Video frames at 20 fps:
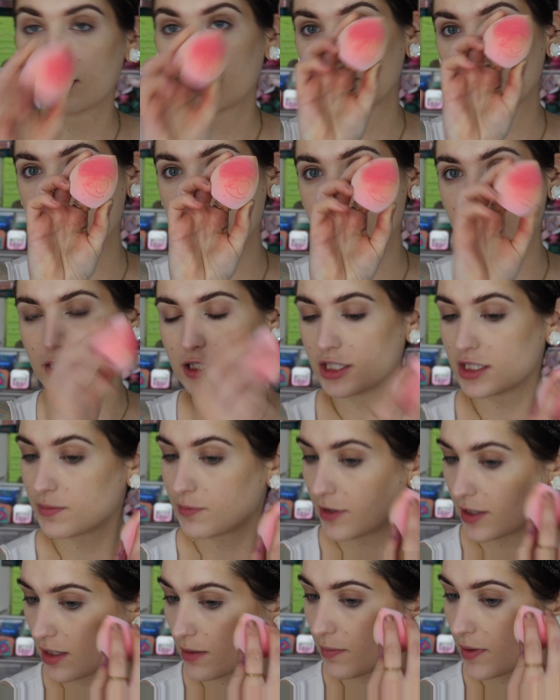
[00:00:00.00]
my sponge is
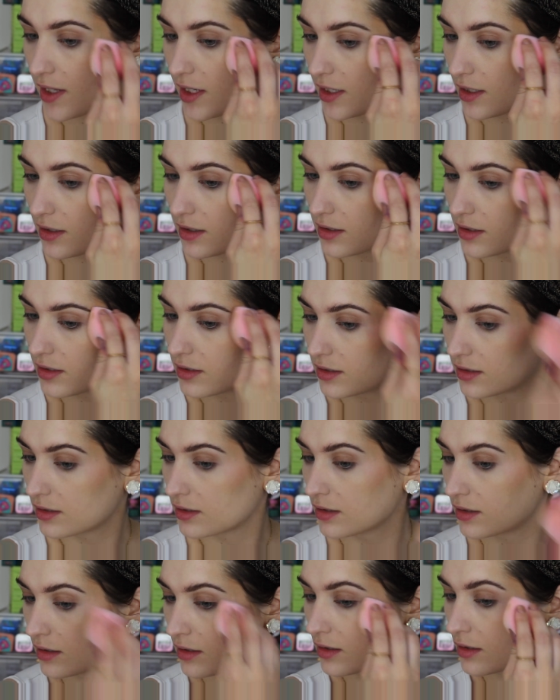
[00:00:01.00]
pretty pink.
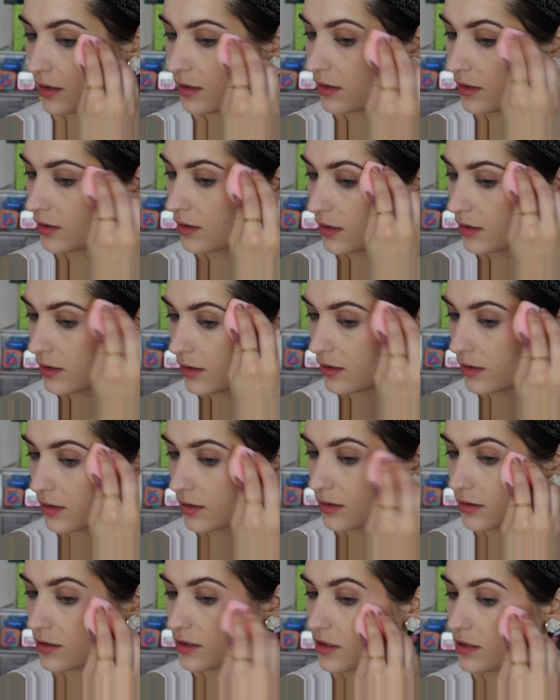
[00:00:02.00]

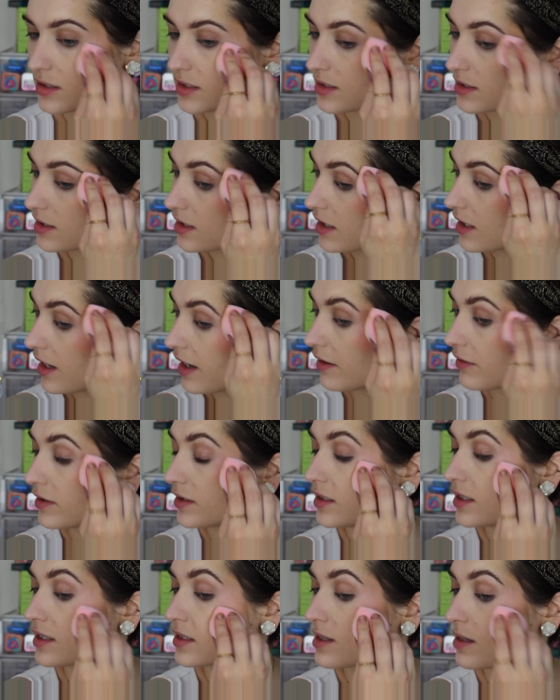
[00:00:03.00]
Let's just see how
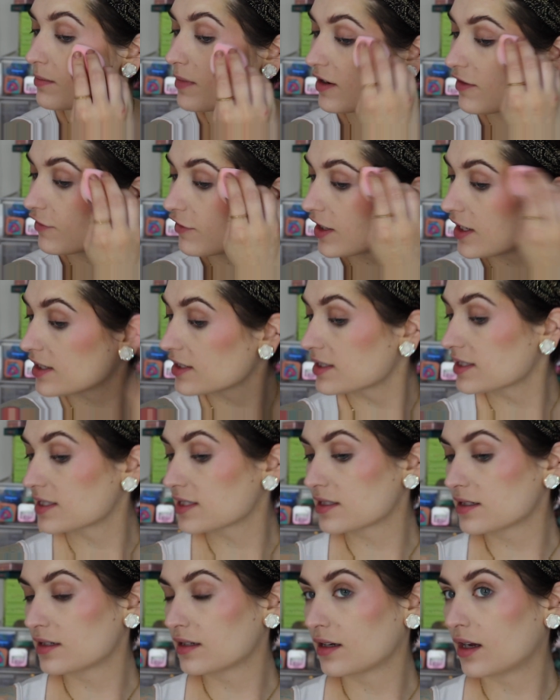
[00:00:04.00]
it does on my
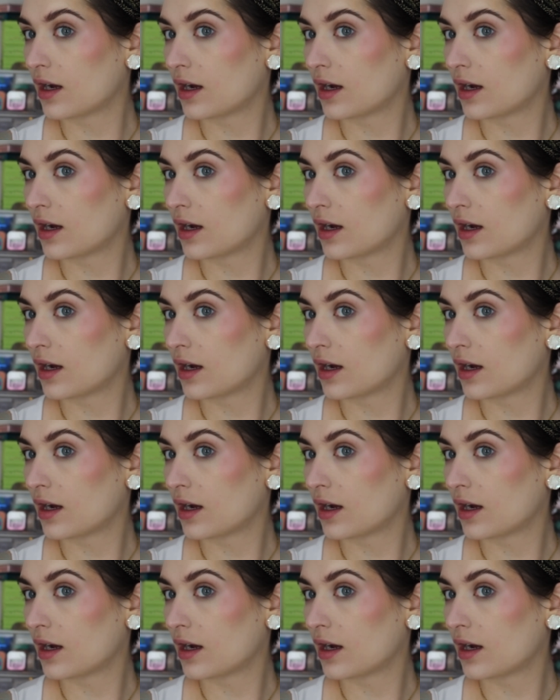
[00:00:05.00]
face.